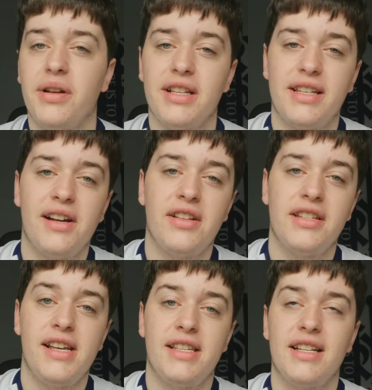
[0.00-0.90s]
we're at the start of
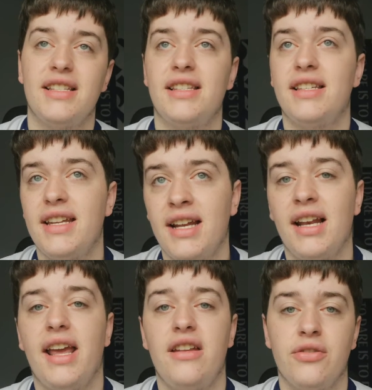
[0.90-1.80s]
the season and
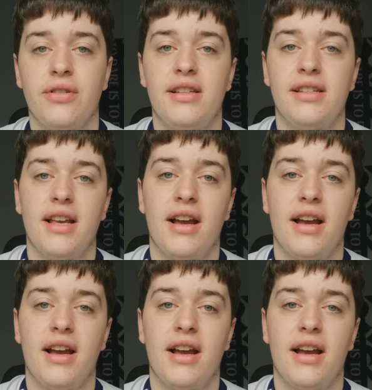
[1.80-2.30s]
still injuries